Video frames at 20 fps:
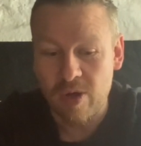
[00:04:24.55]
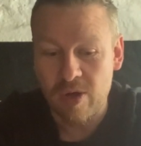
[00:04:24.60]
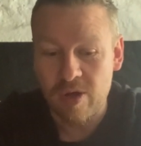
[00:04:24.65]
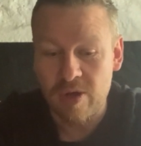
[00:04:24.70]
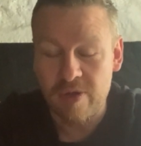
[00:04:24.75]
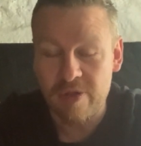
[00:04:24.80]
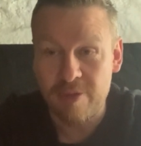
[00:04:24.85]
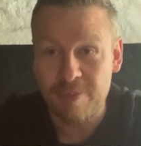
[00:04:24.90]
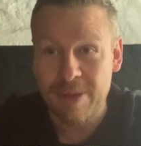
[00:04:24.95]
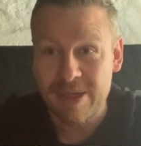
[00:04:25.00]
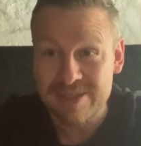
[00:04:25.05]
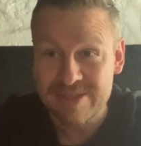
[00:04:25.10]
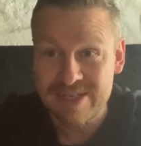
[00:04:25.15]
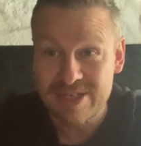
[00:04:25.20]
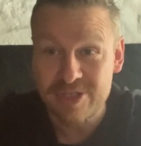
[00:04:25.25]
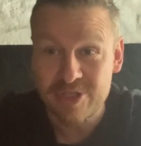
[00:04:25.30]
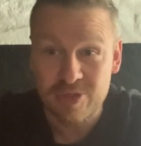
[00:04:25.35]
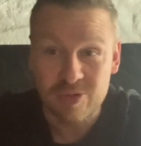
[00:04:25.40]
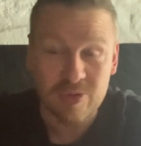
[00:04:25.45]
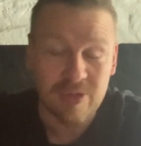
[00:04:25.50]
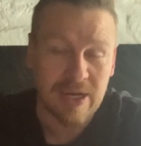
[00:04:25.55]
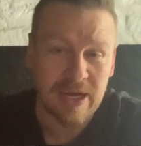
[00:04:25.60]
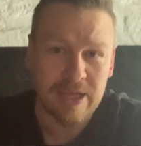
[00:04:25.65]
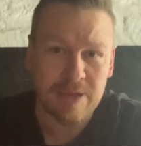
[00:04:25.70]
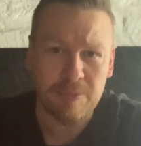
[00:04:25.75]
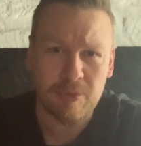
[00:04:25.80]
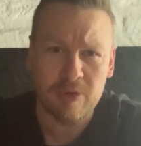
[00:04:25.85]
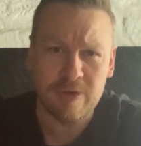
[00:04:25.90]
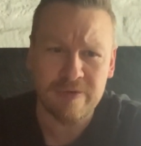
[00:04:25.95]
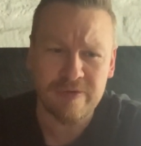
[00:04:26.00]
on the Banzan Shukai, the
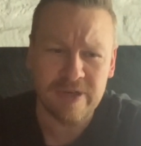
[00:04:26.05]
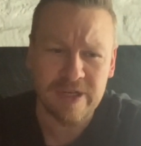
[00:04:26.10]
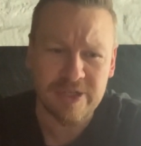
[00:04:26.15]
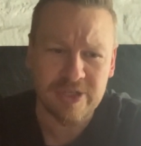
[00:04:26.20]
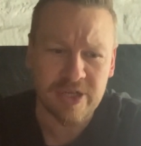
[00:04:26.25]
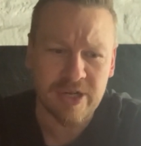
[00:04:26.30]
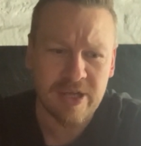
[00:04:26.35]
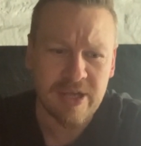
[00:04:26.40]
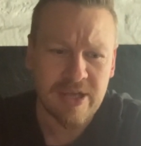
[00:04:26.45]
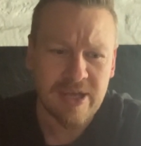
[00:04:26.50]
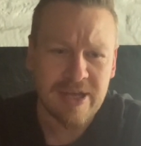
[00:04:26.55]
Book of Ninja.